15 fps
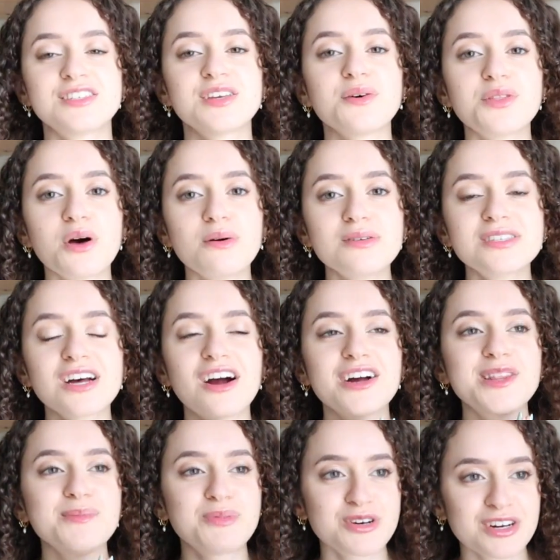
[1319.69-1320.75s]
So those
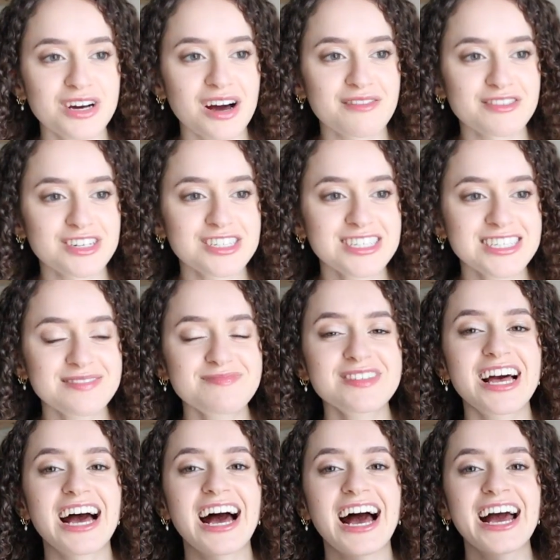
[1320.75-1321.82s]
are the book covers.
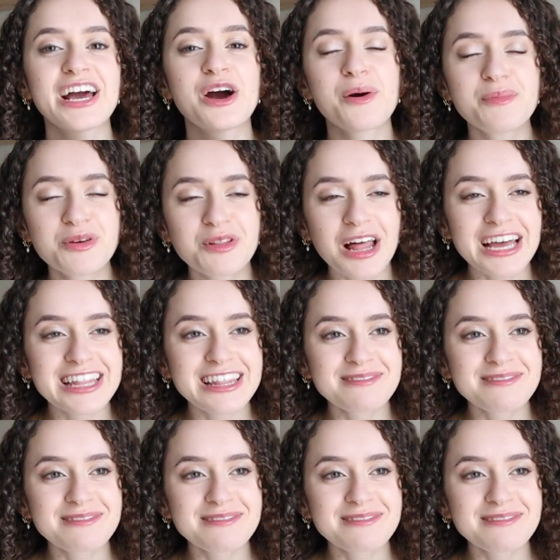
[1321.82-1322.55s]
I hope you like